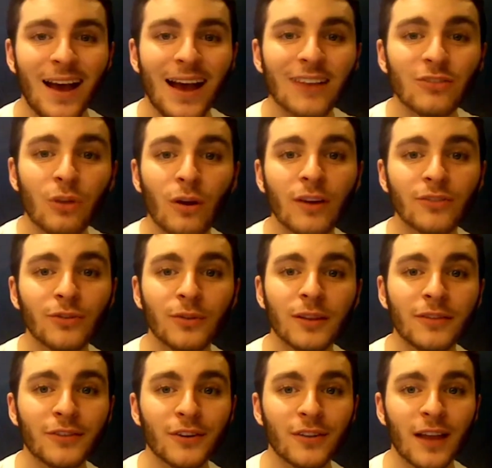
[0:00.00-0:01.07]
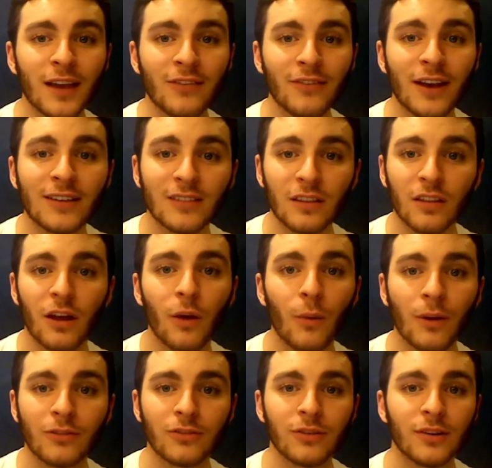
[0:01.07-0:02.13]
As long as you live your life as Allah
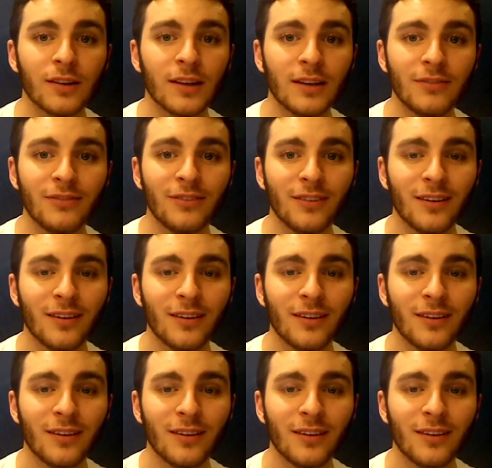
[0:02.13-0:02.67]
wants you to live,